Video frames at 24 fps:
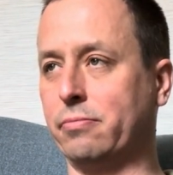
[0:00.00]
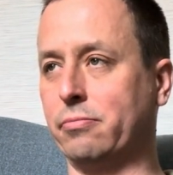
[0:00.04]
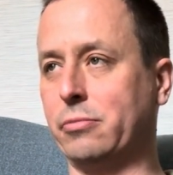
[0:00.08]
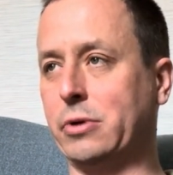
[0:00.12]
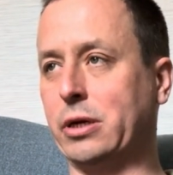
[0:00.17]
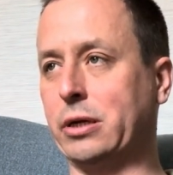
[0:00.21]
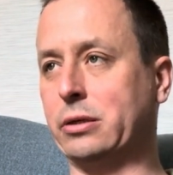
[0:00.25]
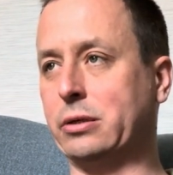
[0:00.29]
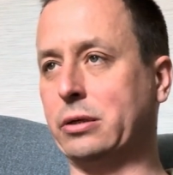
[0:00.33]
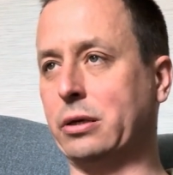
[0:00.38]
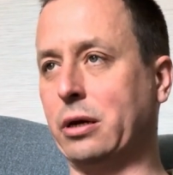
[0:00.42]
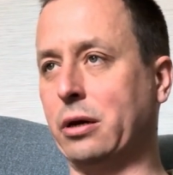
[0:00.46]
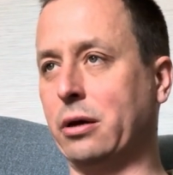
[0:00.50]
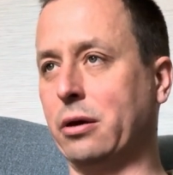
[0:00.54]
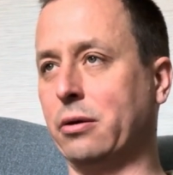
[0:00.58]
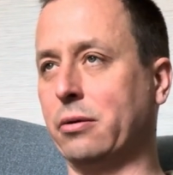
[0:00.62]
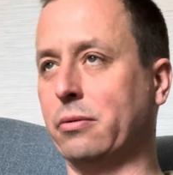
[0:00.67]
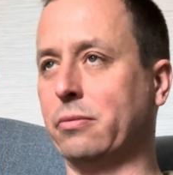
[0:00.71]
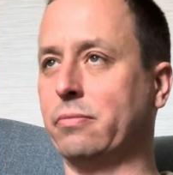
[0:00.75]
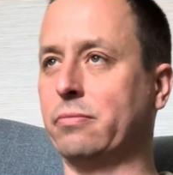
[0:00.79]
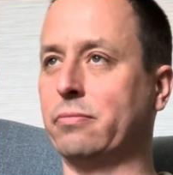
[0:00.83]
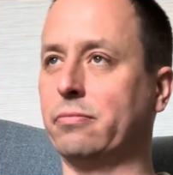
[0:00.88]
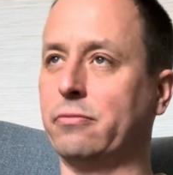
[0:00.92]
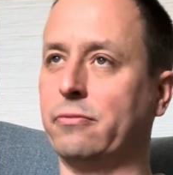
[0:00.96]
let's
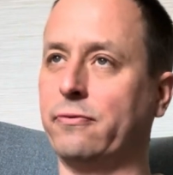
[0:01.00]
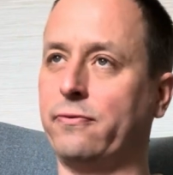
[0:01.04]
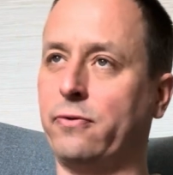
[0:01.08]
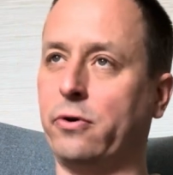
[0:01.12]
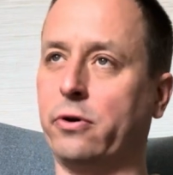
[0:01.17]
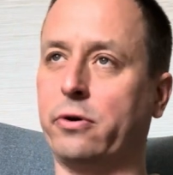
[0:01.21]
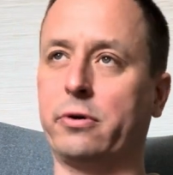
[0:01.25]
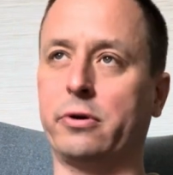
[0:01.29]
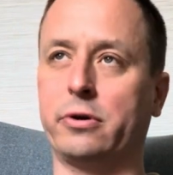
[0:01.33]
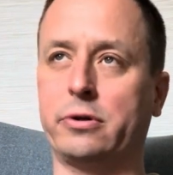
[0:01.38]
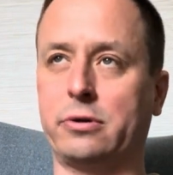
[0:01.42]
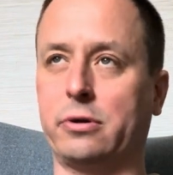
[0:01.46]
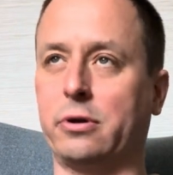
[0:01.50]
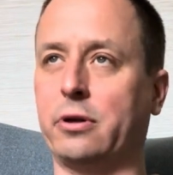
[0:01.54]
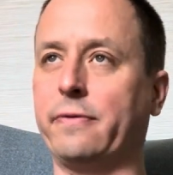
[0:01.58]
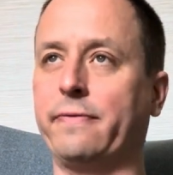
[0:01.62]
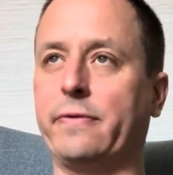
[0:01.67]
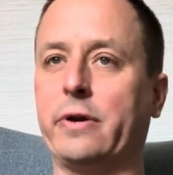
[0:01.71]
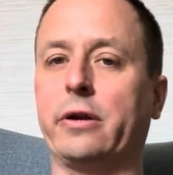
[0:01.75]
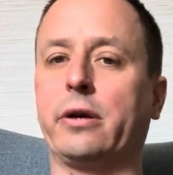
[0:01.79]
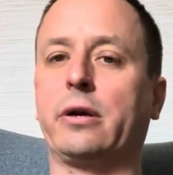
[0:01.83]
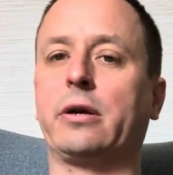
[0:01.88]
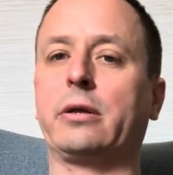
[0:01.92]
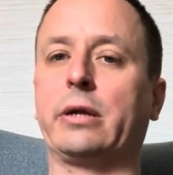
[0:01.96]
say focused on a
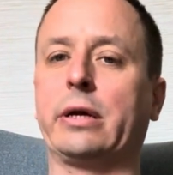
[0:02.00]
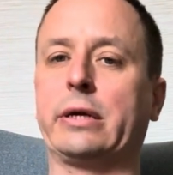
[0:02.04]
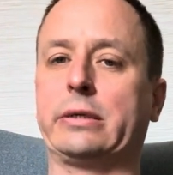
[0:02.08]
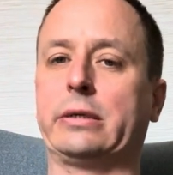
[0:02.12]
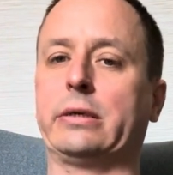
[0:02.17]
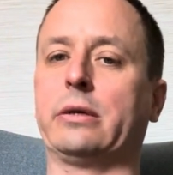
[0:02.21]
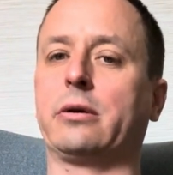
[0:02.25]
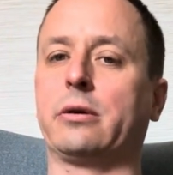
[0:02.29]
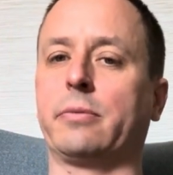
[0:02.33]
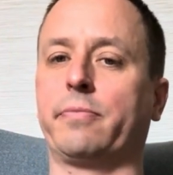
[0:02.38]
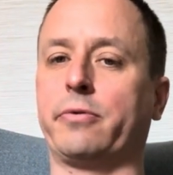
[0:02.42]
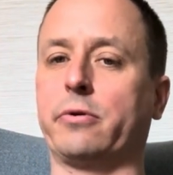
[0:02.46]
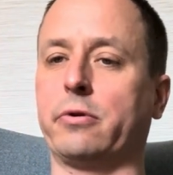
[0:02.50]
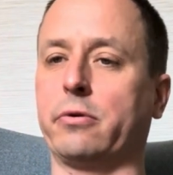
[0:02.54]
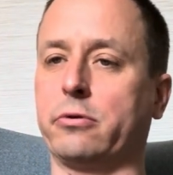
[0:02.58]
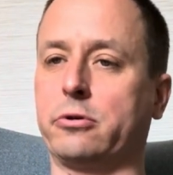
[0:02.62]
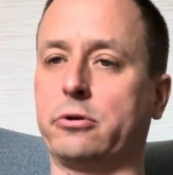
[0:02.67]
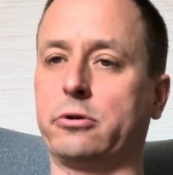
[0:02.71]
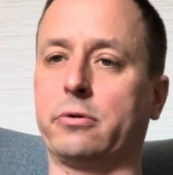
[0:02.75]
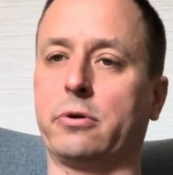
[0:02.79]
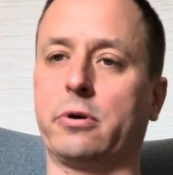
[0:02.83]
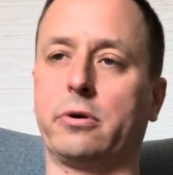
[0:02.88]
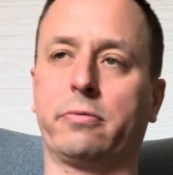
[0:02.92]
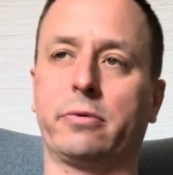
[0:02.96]
very classic
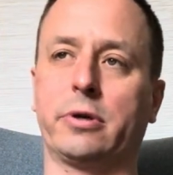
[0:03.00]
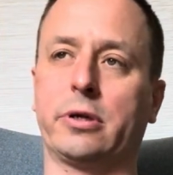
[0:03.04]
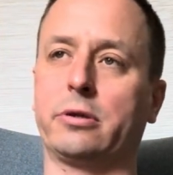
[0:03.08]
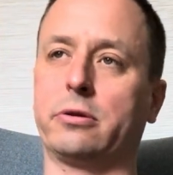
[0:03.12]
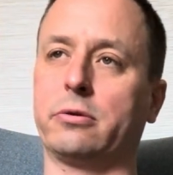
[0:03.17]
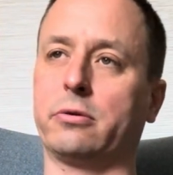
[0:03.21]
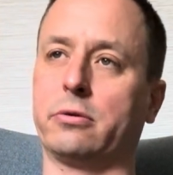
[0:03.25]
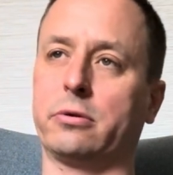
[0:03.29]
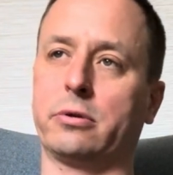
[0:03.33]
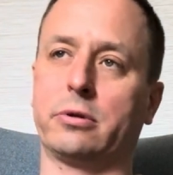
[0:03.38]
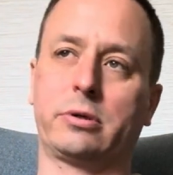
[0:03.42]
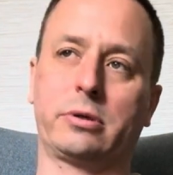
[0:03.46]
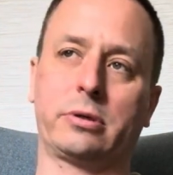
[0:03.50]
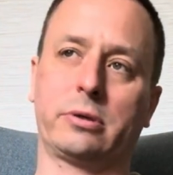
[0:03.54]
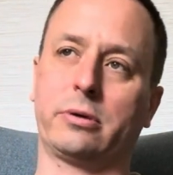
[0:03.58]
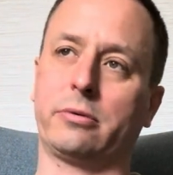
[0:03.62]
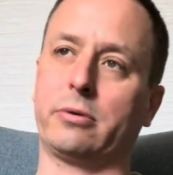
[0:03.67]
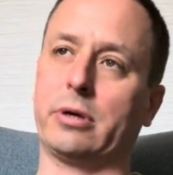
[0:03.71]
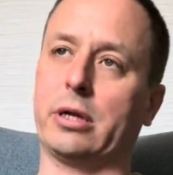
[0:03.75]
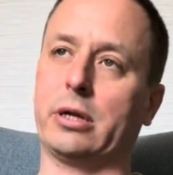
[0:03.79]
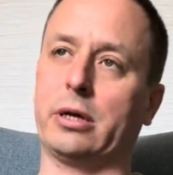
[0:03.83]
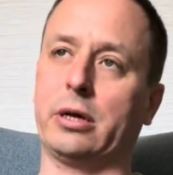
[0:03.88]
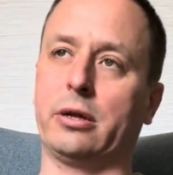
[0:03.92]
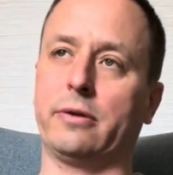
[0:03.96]
approach where we don't
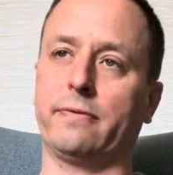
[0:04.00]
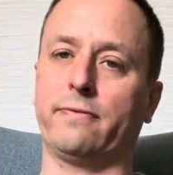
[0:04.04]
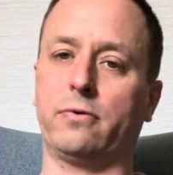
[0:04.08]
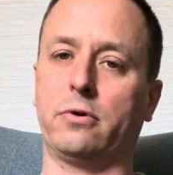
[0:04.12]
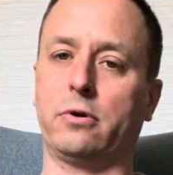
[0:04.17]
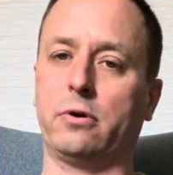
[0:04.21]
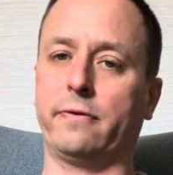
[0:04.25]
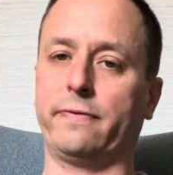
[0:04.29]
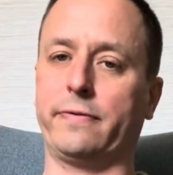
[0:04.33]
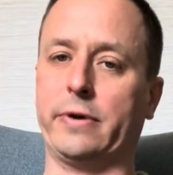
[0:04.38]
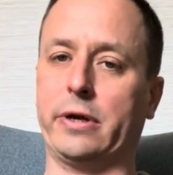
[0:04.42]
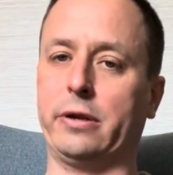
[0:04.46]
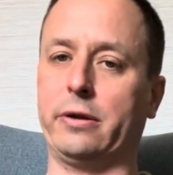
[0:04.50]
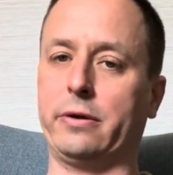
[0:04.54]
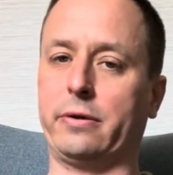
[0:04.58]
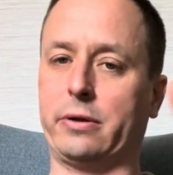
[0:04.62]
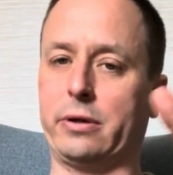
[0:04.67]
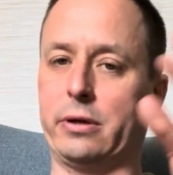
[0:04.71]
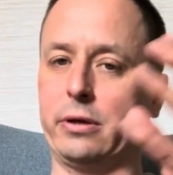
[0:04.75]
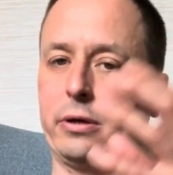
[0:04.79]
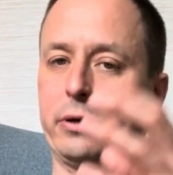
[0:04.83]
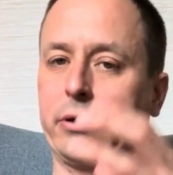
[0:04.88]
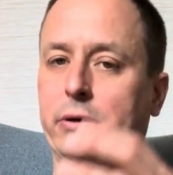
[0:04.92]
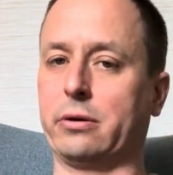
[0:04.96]
really involve
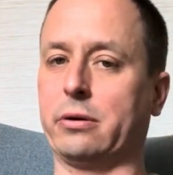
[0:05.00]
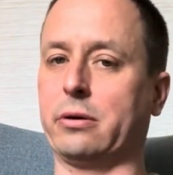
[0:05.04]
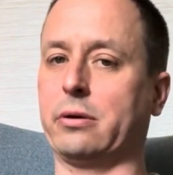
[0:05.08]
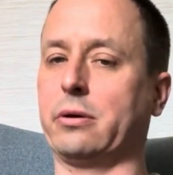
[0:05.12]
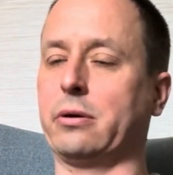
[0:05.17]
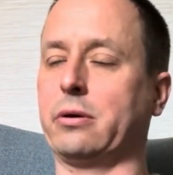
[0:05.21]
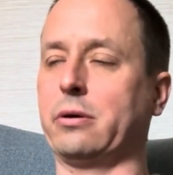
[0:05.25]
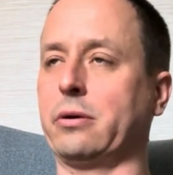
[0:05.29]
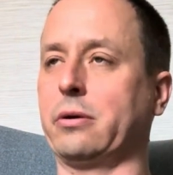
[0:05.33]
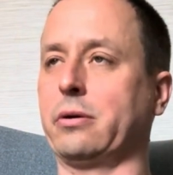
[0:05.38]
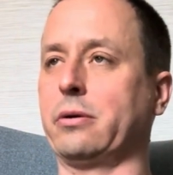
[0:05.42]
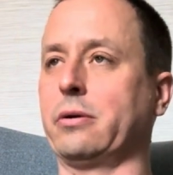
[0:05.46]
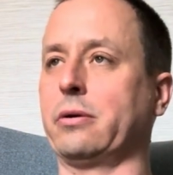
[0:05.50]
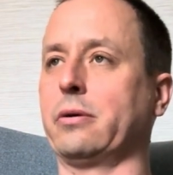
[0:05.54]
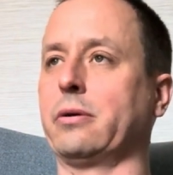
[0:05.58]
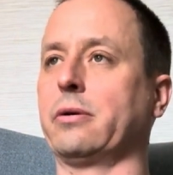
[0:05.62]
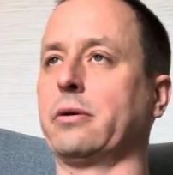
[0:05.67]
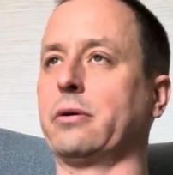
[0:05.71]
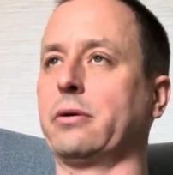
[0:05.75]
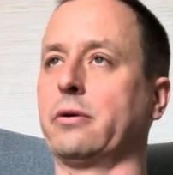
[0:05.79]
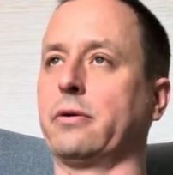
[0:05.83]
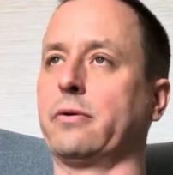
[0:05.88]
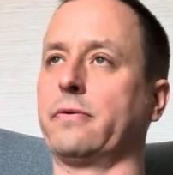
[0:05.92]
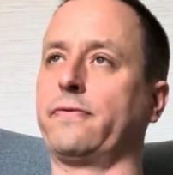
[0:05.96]
anything
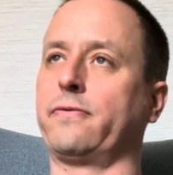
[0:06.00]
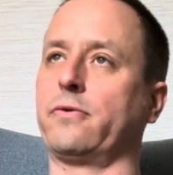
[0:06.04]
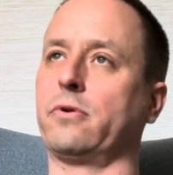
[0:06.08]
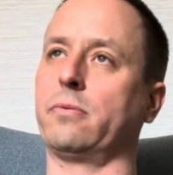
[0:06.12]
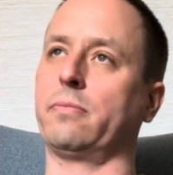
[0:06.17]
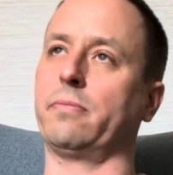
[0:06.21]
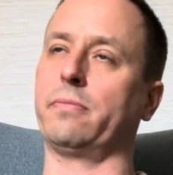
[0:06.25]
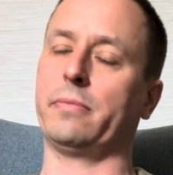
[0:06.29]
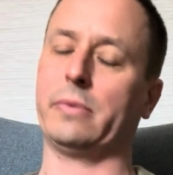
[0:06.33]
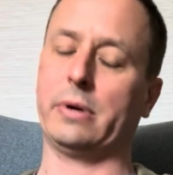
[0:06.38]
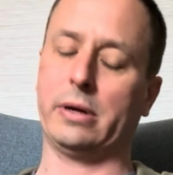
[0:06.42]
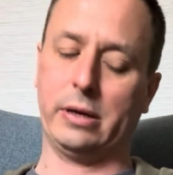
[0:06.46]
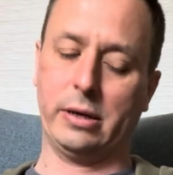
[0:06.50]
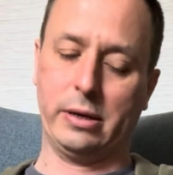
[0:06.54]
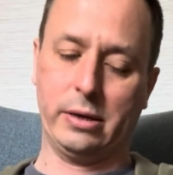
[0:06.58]
from